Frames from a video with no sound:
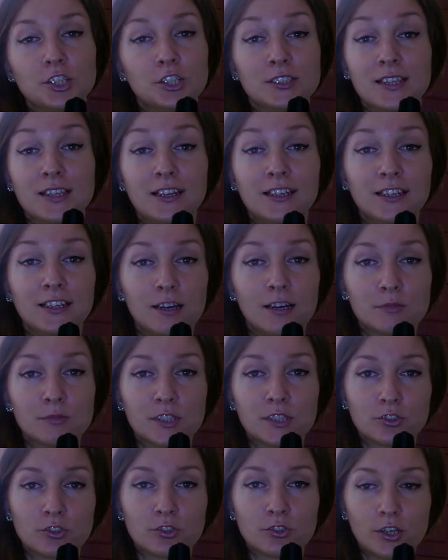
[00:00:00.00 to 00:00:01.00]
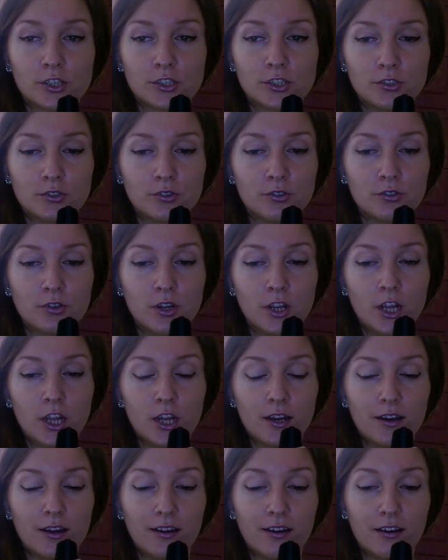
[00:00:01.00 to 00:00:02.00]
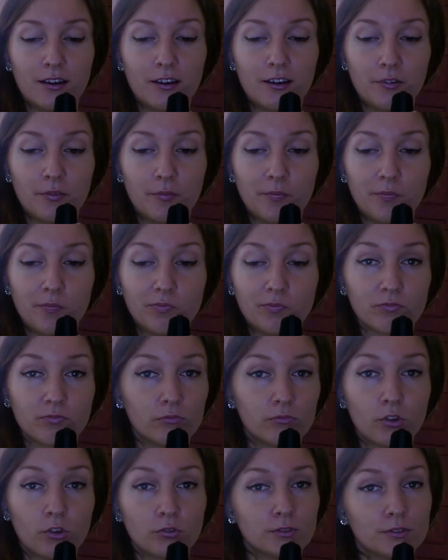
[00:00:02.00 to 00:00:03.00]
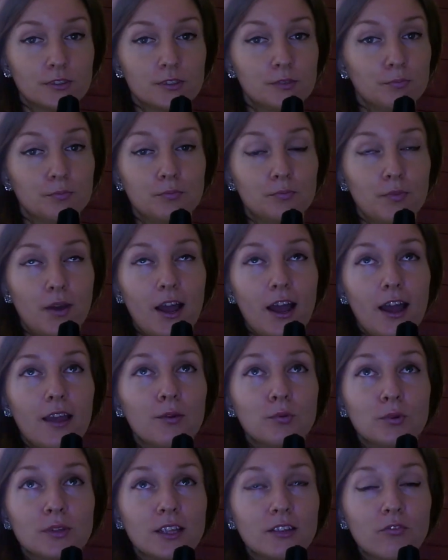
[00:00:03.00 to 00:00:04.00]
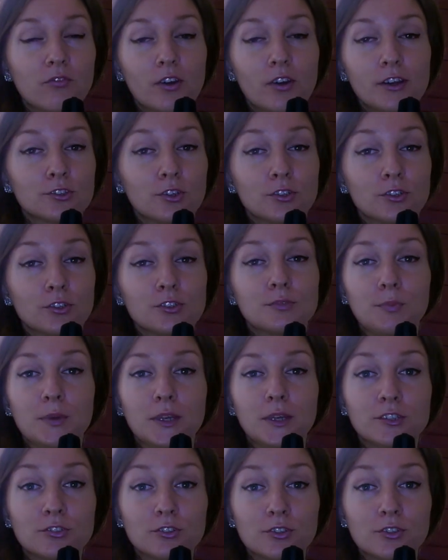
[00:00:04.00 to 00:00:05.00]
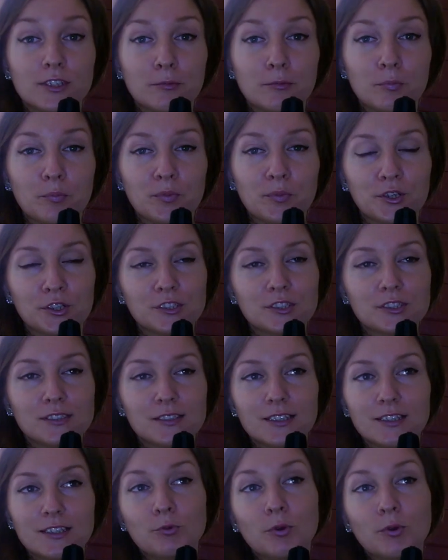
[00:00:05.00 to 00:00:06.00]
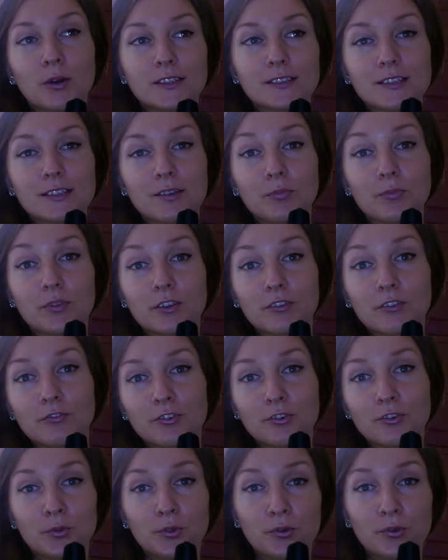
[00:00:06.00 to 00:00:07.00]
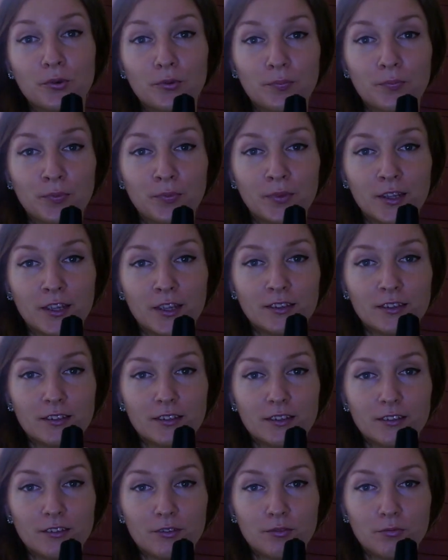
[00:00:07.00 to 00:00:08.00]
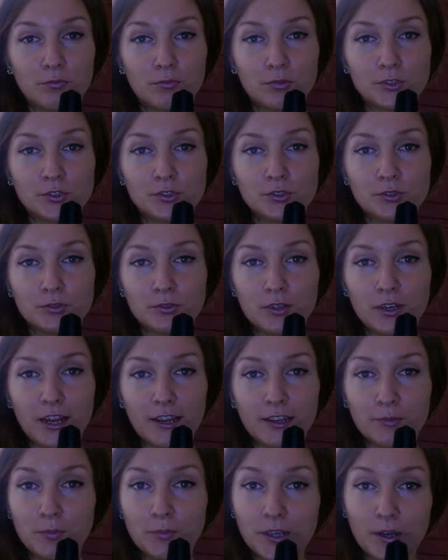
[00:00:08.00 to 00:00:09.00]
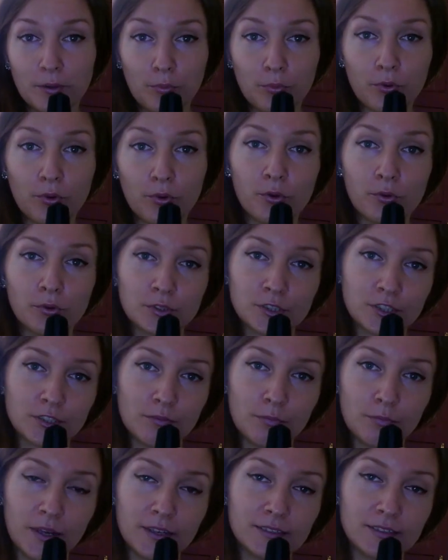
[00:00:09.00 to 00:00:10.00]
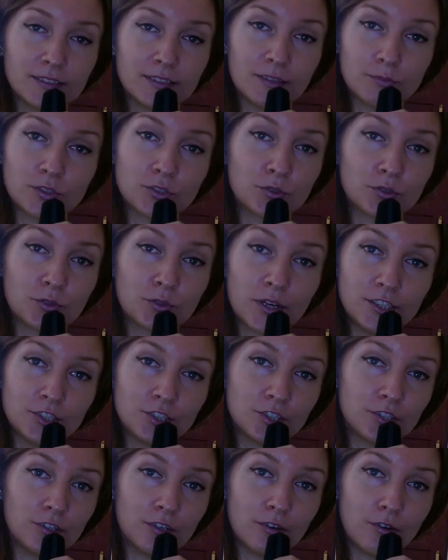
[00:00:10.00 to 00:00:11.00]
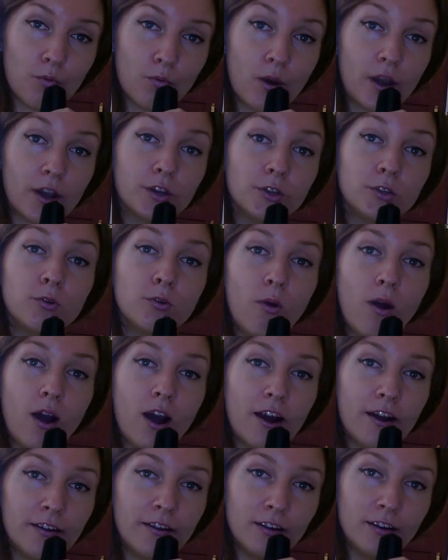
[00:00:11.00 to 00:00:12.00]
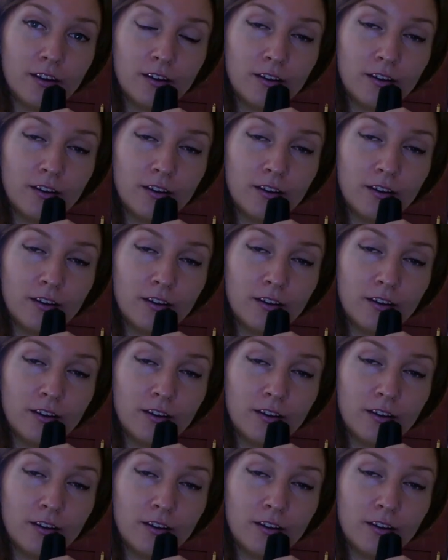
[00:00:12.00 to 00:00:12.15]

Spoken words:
suddenly comes and talks to you, I would advise not to speak to them, because they want something from you. Would you be approached by some stranger where you are,